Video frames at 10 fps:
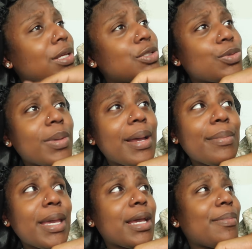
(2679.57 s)
and do my
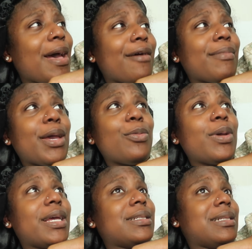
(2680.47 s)
makeup, have my
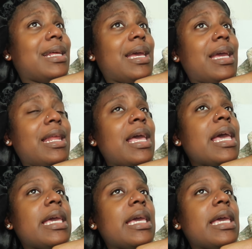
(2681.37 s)
wig slayed.